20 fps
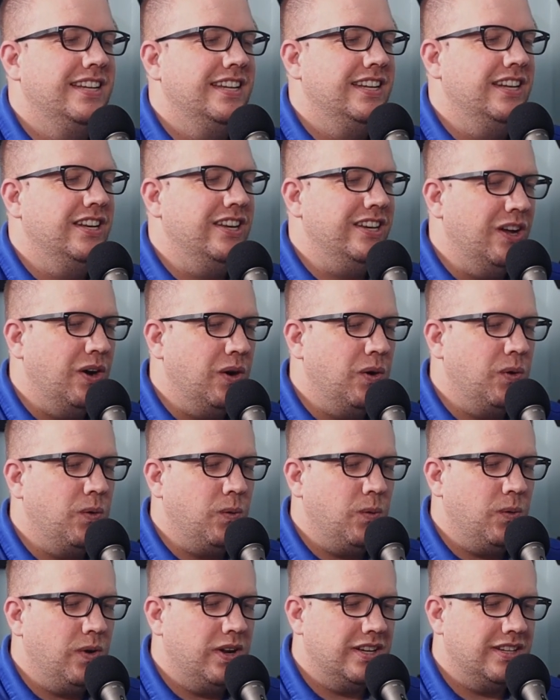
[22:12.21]

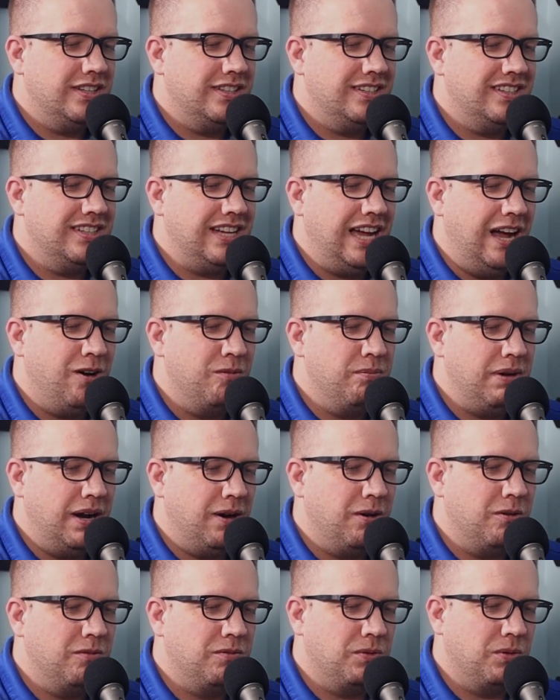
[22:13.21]
know how
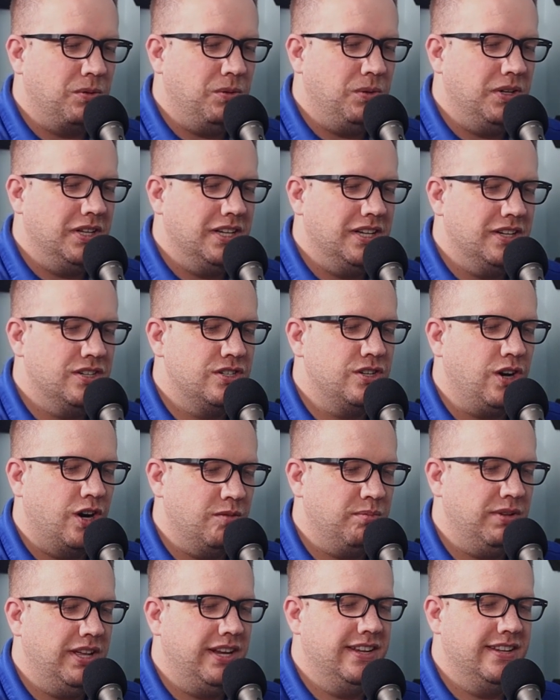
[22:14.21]
powerful a shard
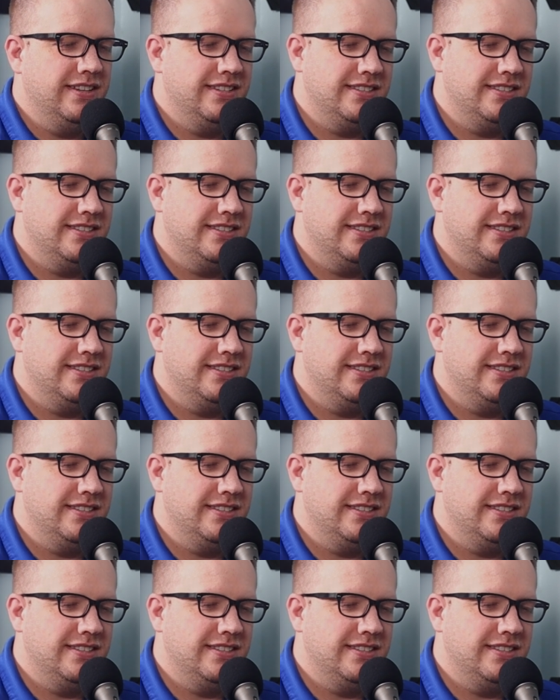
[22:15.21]
blade is.